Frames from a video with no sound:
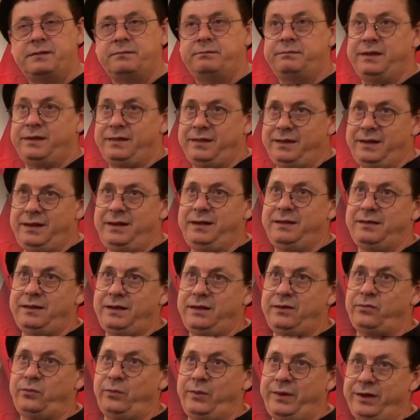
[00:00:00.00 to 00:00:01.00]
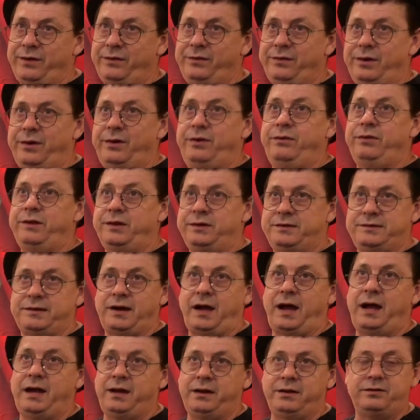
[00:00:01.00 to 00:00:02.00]
But then he thinks, well, no, the
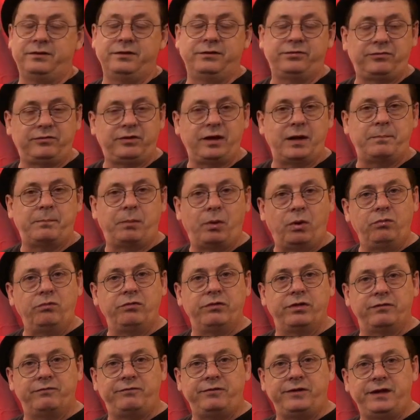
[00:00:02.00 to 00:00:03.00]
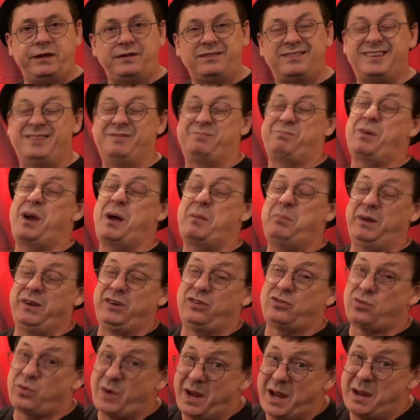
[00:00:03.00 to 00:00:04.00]
giant will just step over the fence and
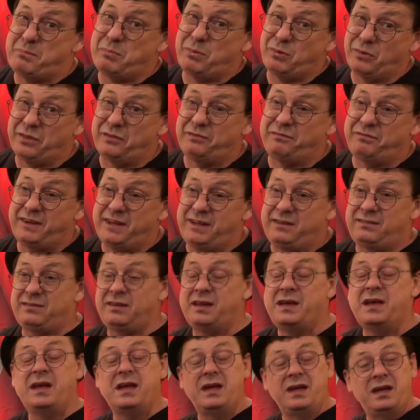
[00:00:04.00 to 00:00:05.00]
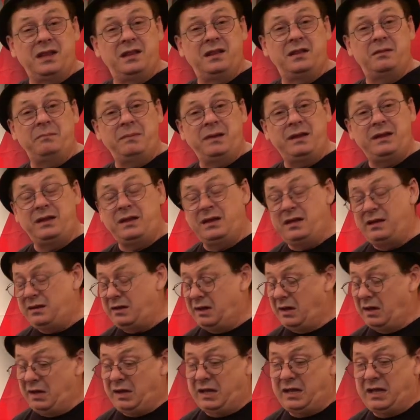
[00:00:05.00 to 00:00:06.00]
probably trample the fence
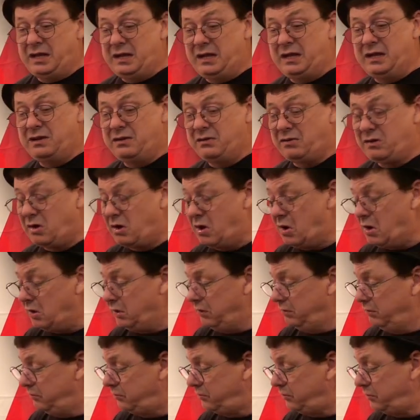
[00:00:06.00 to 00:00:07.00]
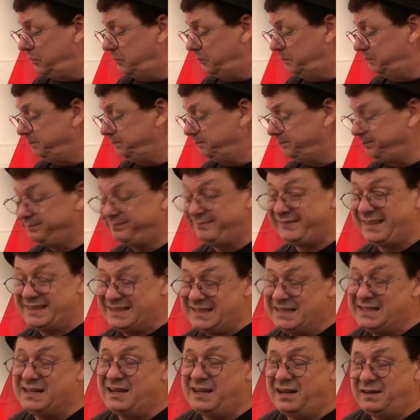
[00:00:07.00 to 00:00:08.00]
in getting into the garden. So
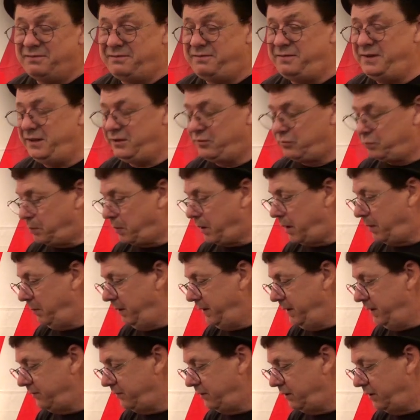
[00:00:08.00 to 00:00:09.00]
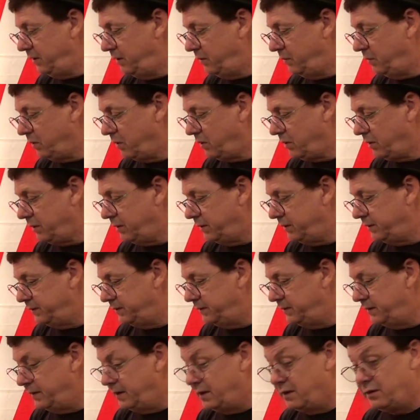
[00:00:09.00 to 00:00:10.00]
fence probably isn't going to work.
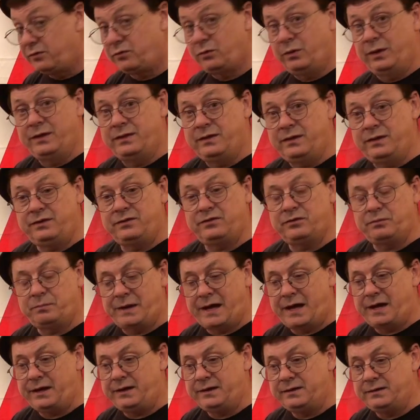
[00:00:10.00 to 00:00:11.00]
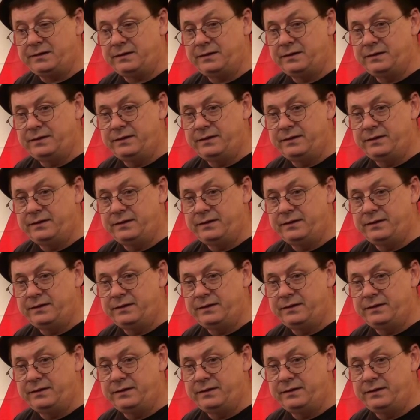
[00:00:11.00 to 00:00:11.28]
So he thinks about it.